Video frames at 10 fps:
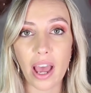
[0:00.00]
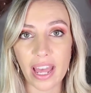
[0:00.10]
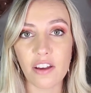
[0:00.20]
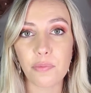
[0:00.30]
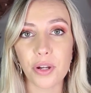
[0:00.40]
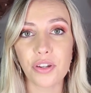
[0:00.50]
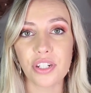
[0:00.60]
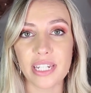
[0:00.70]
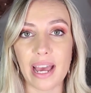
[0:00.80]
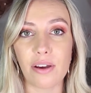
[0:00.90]
I have
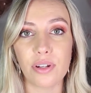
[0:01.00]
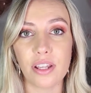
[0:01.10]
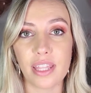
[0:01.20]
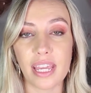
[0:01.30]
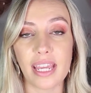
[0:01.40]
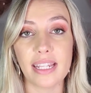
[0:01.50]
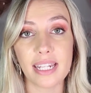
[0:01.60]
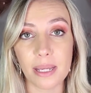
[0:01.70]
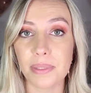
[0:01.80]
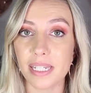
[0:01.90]
broken down the
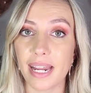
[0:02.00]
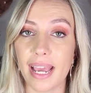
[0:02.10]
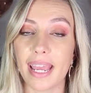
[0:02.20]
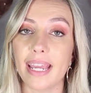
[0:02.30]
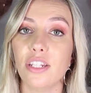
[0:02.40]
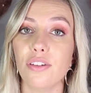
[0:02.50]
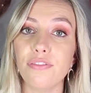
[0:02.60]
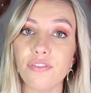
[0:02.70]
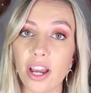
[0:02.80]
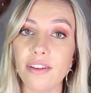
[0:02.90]
tips today into
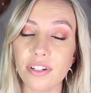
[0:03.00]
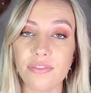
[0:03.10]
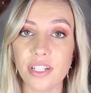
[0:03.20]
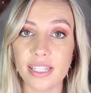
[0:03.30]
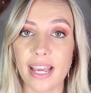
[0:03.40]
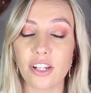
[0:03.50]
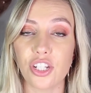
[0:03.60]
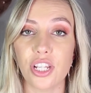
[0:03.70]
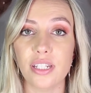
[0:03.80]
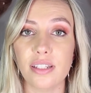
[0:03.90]
5 different
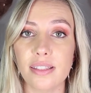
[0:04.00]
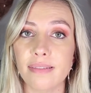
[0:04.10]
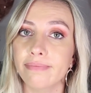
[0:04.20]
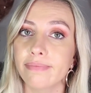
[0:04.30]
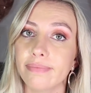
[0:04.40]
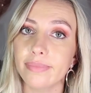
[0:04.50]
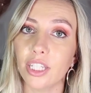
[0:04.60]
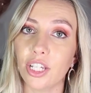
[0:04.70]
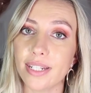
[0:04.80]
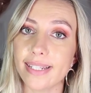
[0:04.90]
sections.
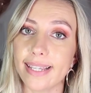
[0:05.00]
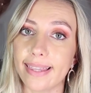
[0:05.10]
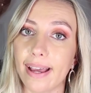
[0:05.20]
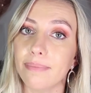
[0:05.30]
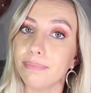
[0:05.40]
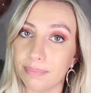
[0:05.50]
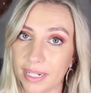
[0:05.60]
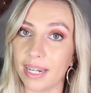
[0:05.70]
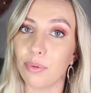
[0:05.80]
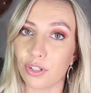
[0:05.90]
You couldn't see that,
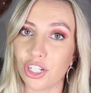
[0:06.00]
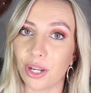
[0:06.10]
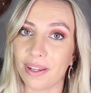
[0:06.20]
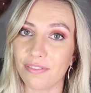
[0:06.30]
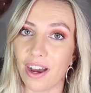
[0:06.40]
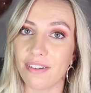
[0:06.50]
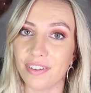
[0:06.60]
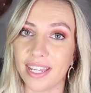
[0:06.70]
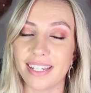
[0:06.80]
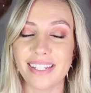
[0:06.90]
but I was showing 5
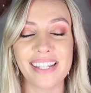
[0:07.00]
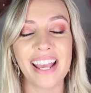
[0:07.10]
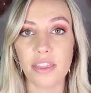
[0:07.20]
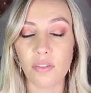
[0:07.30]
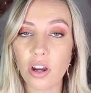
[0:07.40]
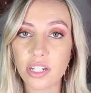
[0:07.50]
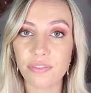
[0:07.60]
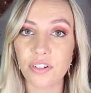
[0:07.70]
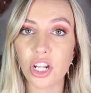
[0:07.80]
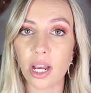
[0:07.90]
fingers. There are
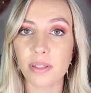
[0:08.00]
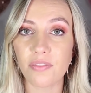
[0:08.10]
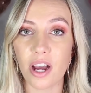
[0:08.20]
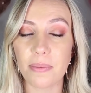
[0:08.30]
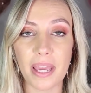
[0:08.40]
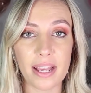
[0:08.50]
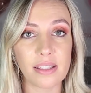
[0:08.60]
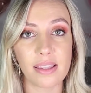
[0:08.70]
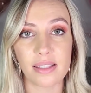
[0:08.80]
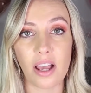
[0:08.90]
different types of IBS,
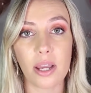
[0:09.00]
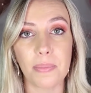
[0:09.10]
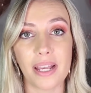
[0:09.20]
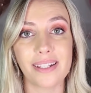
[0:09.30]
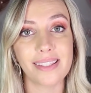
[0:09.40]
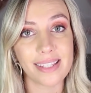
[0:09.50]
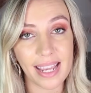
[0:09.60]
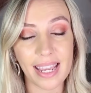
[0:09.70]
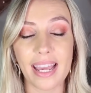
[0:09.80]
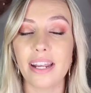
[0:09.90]
so there's
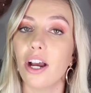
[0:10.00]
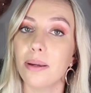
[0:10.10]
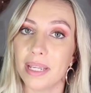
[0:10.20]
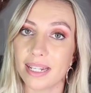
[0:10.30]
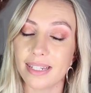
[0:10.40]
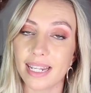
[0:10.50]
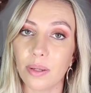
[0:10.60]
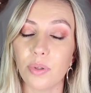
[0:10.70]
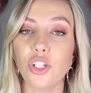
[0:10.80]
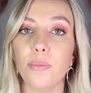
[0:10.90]
IBS-C and
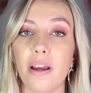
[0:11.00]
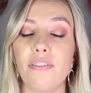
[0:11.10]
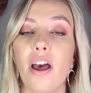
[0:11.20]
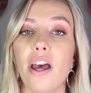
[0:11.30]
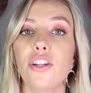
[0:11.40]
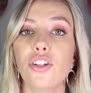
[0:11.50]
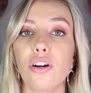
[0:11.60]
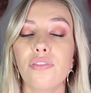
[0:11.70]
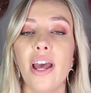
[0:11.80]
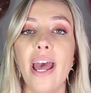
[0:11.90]
IBS-D, which you might have heard
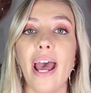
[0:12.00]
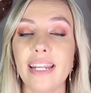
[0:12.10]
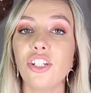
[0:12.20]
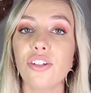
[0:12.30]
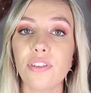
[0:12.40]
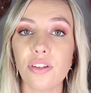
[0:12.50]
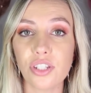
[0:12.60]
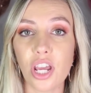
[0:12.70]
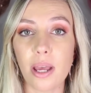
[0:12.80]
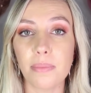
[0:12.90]
of, and each of those
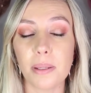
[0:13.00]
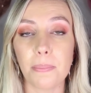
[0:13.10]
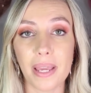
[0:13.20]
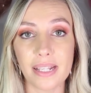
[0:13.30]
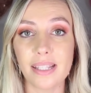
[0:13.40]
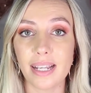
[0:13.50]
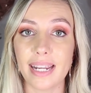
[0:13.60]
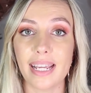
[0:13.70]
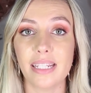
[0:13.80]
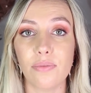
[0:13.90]
terms
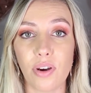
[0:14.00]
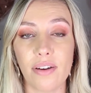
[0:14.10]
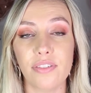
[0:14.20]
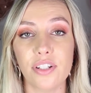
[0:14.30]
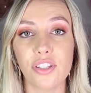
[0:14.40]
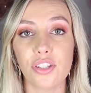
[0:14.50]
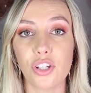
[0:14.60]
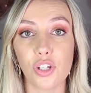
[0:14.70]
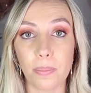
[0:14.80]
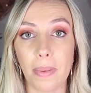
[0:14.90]
basically is in reference
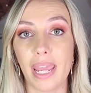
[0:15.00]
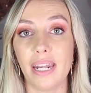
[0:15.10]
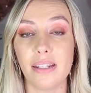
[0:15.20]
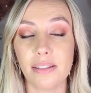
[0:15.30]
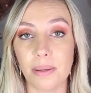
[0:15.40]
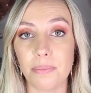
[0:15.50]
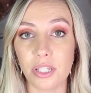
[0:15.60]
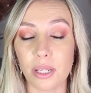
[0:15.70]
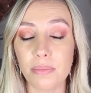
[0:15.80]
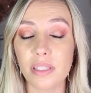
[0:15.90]
to your main
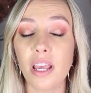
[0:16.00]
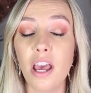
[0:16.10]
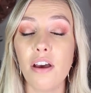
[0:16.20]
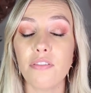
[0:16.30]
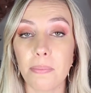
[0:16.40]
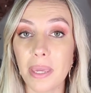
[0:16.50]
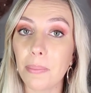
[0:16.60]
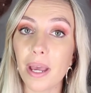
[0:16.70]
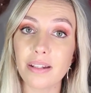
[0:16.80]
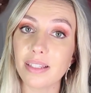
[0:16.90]
symptoms. For
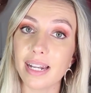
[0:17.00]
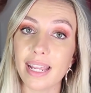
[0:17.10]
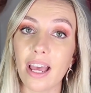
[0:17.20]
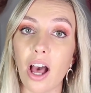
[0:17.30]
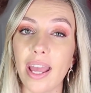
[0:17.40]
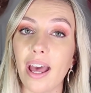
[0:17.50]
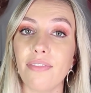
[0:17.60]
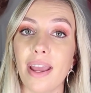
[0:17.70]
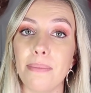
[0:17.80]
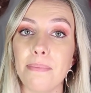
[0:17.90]
me personally, I
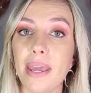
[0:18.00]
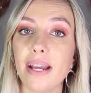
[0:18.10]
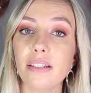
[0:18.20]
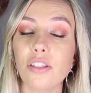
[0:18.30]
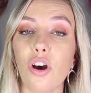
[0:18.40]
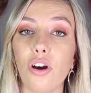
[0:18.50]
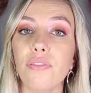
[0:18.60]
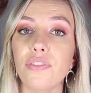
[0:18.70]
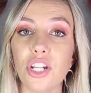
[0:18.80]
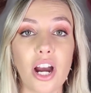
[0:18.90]
have a mix
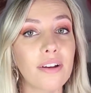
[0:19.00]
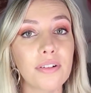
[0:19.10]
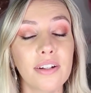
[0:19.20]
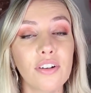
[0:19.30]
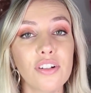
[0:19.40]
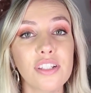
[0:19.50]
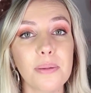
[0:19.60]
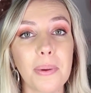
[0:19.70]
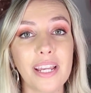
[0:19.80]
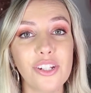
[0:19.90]
of diarrhea and
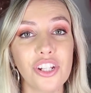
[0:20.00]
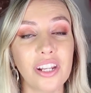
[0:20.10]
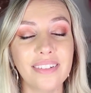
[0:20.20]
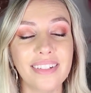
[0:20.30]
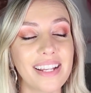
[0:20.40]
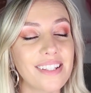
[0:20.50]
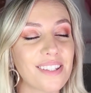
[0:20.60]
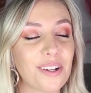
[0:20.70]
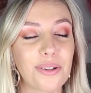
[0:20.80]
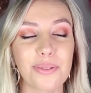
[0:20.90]
constipation.
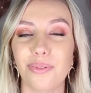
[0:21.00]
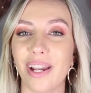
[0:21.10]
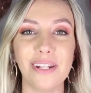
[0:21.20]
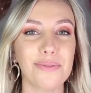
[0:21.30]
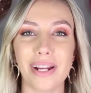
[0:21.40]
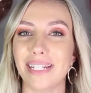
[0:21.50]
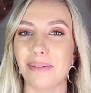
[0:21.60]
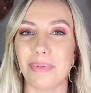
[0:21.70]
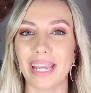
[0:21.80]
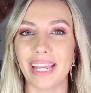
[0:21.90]
It's a great
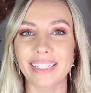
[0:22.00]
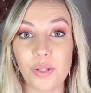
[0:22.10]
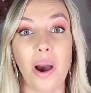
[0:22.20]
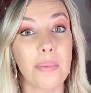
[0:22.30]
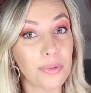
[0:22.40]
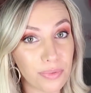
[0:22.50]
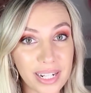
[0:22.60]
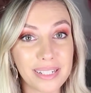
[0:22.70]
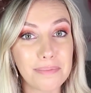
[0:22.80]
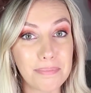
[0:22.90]
recipe. So I'm a
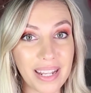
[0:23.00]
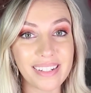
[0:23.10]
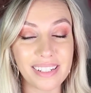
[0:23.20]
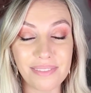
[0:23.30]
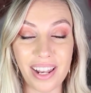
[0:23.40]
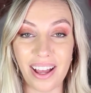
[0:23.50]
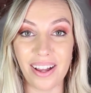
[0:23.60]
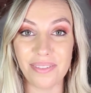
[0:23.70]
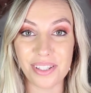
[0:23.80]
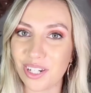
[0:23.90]
real bundle of
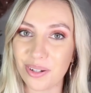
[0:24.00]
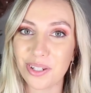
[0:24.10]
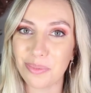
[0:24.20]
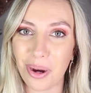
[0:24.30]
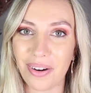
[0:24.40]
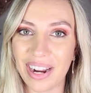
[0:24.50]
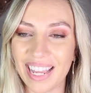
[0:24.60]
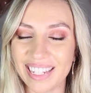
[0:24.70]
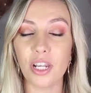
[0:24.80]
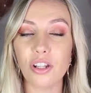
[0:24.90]
laughs, don't you
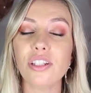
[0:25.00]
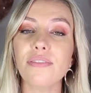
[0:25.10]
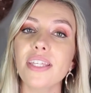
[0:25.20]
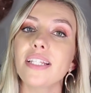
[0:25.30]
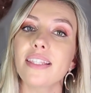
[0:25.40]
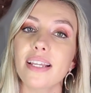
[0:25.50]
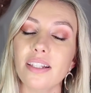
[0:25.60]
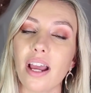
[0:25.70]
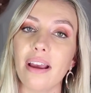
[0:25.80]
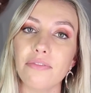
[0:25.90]
worry. But lots of these
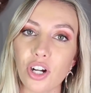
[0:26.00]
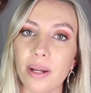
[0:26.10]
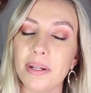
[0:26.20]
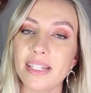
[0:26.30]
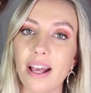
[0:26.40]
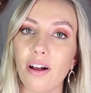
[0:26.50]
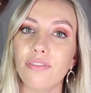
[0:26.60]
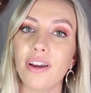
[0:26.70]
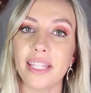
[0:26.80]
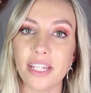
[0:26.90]
things I have tried
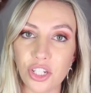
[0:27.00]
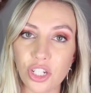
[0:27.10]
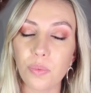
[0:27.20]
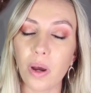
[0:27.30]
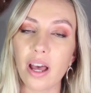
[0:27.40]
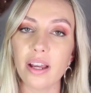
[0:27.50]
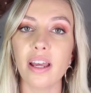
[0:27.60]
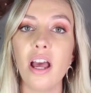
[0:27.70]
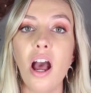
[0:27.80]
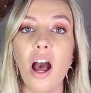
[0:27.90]
myself and they do work.